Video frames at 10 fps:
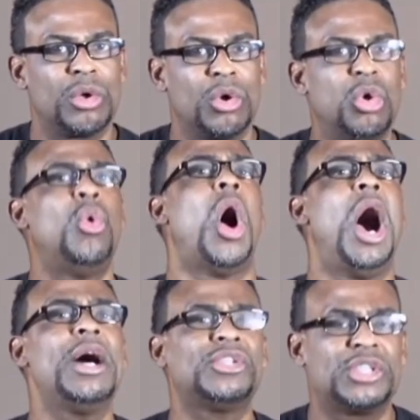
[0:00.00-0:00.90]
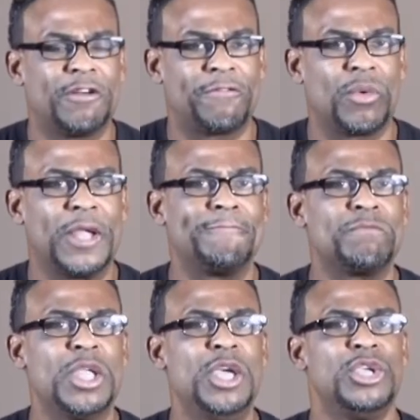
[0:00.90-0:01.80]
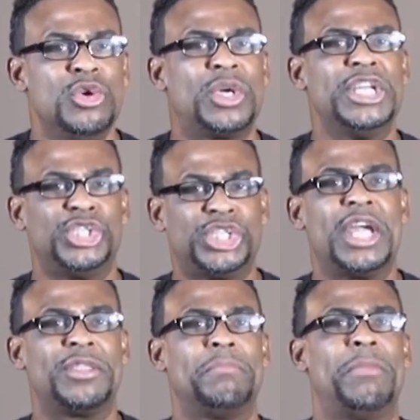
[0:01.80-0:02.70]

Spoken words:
who are suffering. You can share the